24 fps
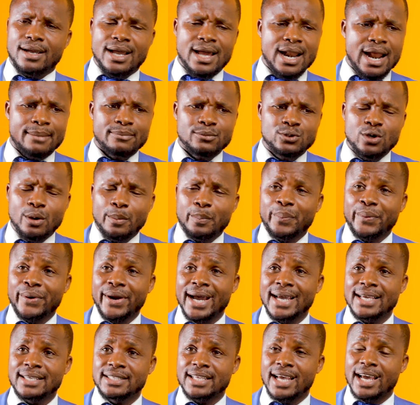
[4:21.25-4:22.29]
And I'm
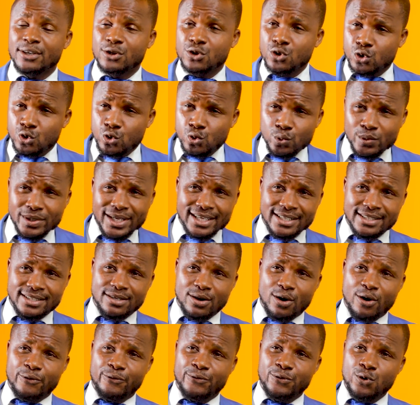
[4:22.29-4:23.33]
surprised, a
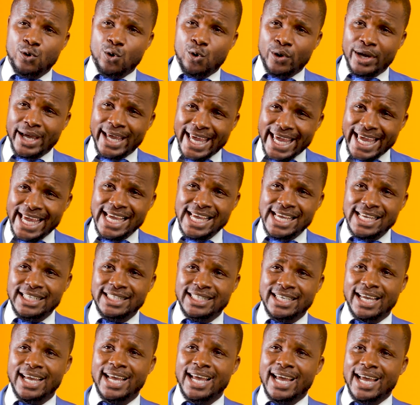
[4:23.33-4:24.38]
student of your
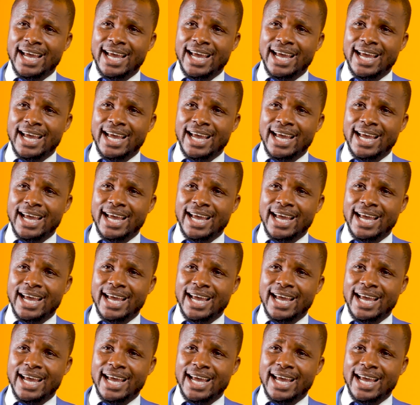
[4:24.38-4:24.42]
age